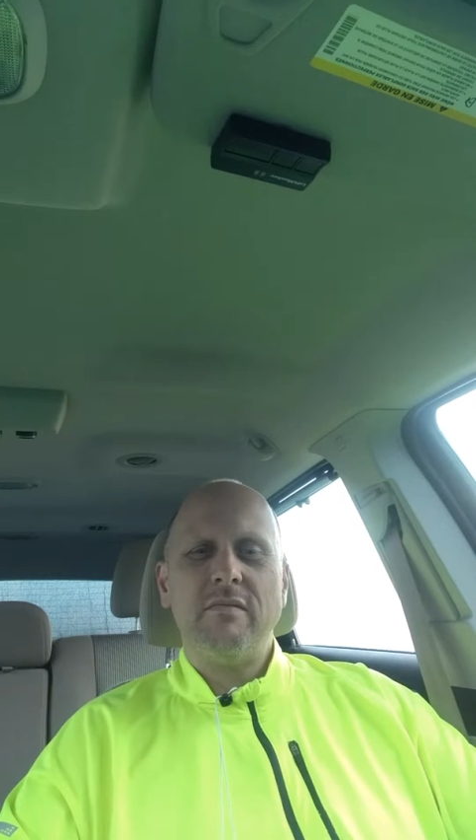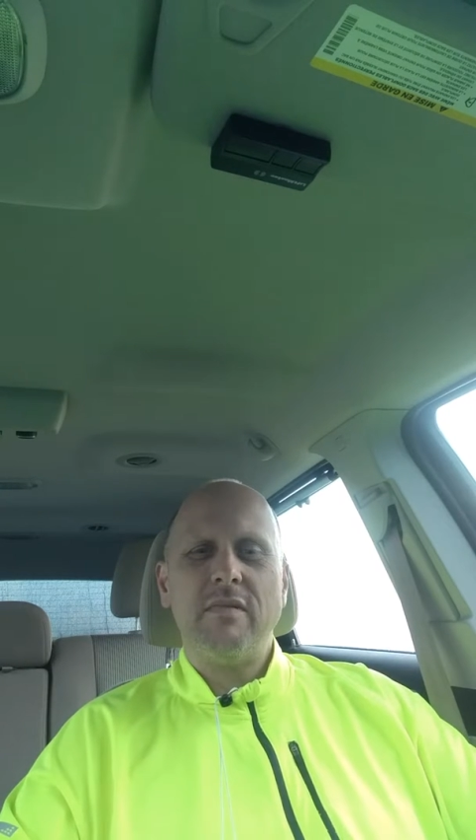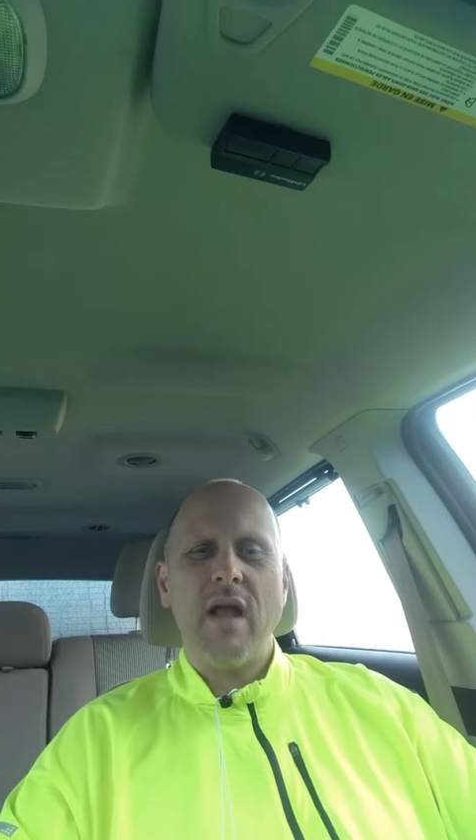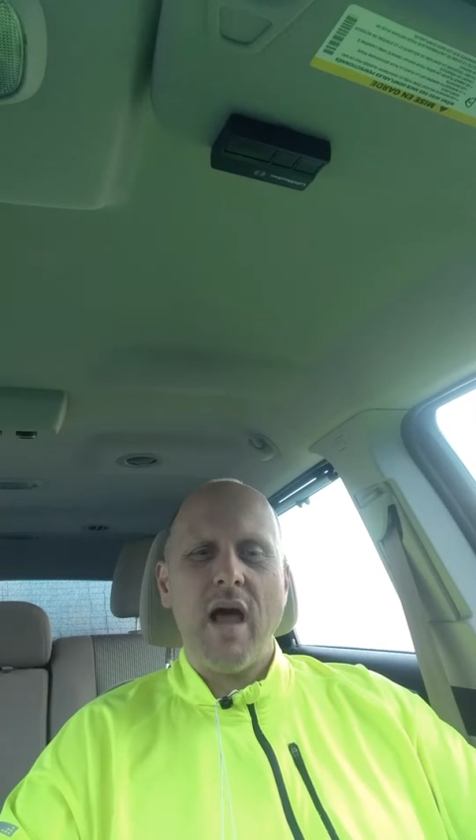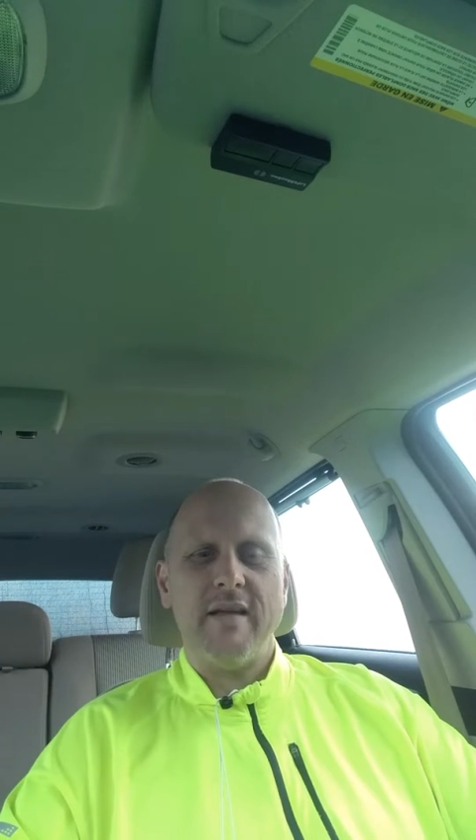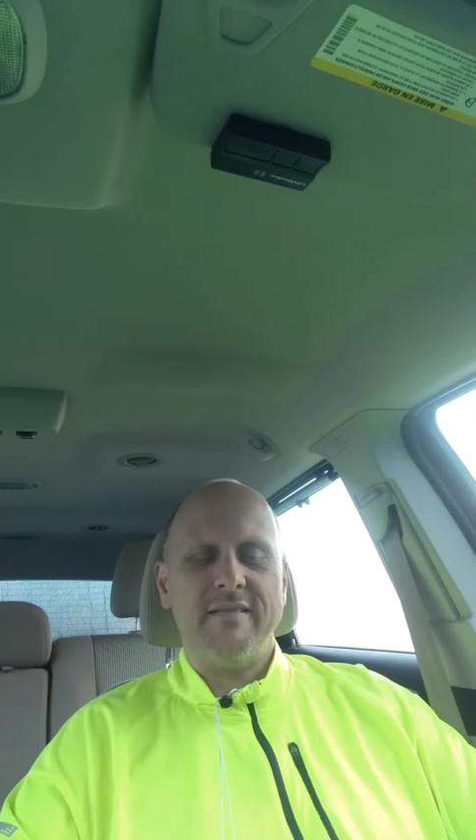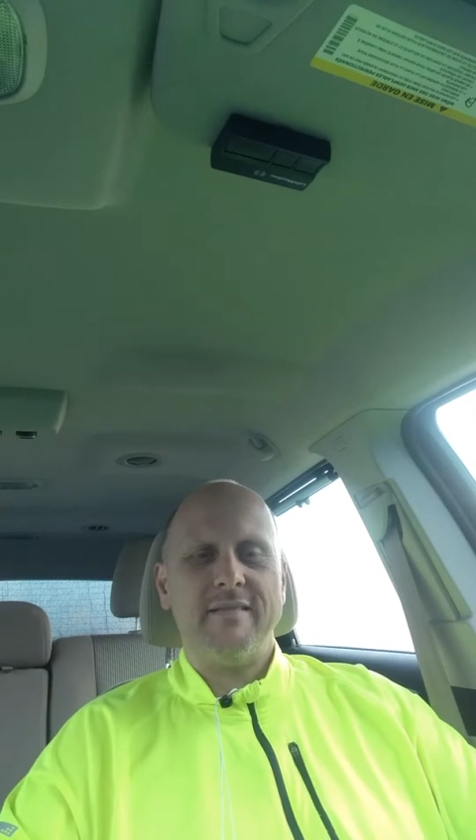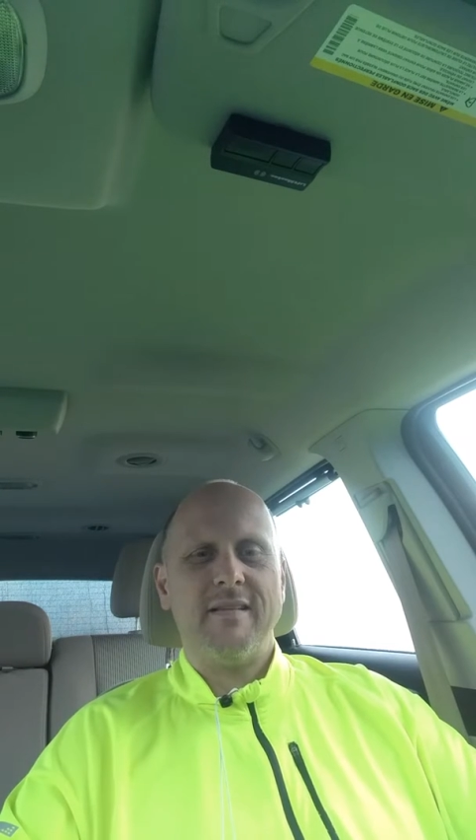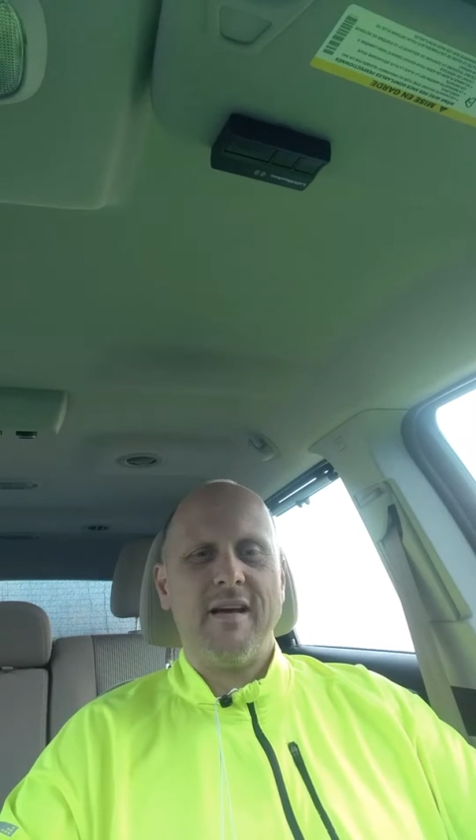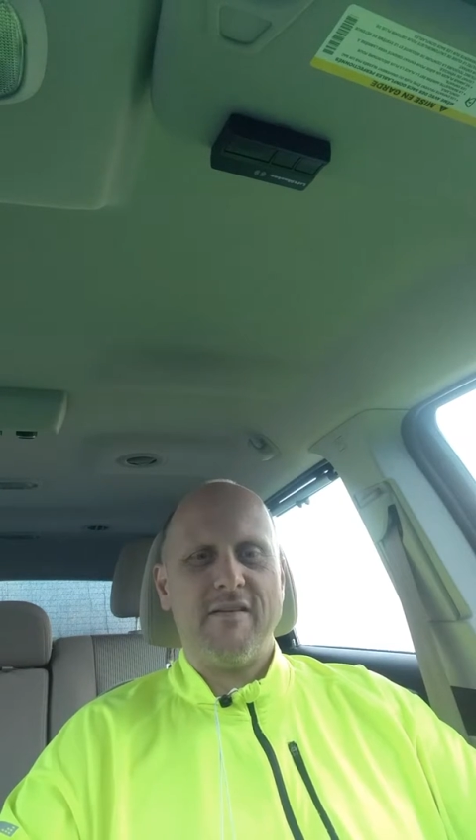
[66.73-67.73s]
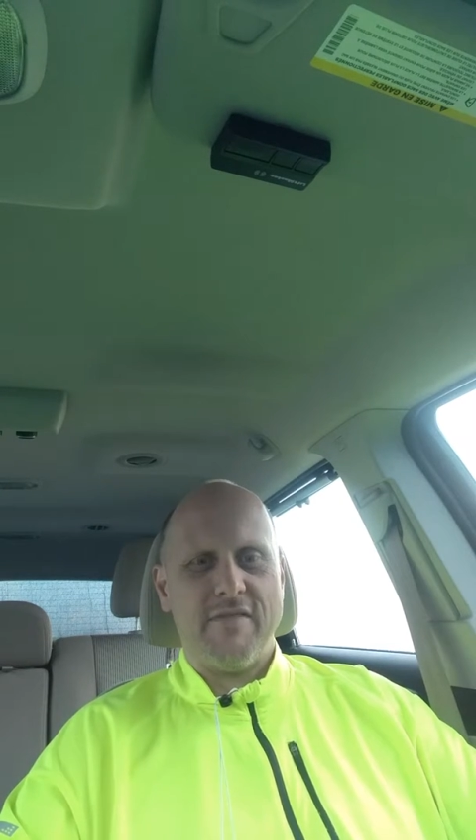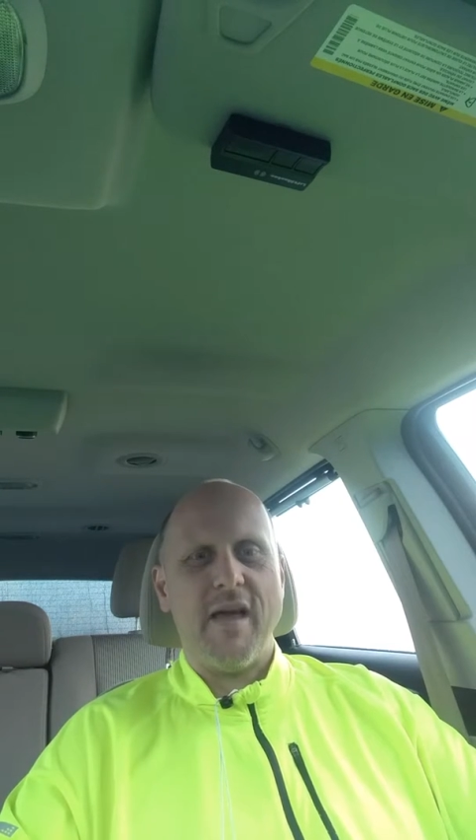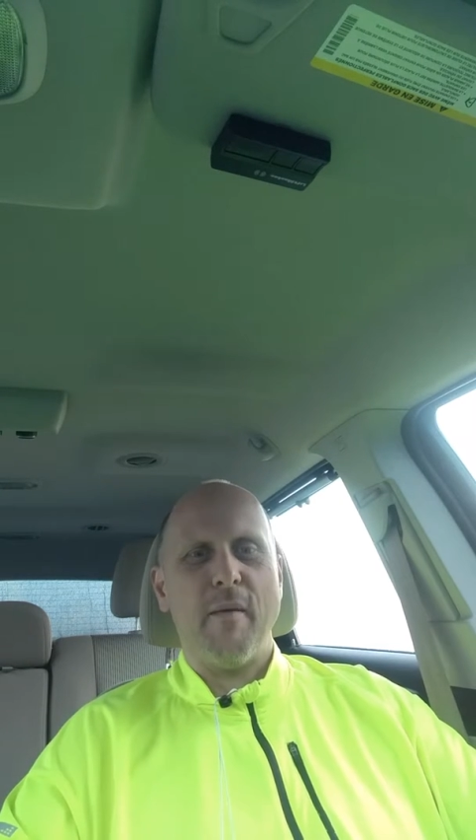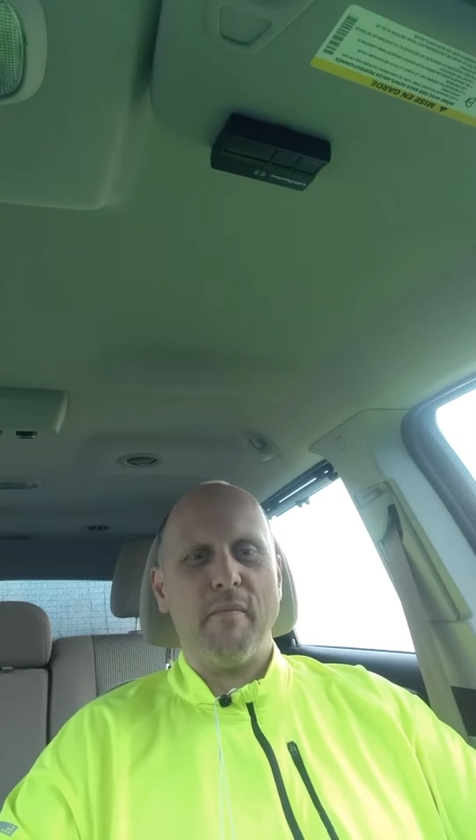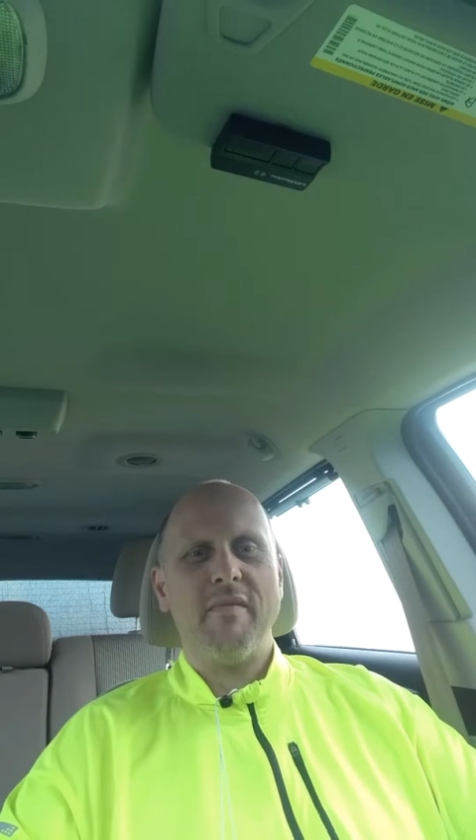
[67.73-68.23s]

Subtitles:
none of them.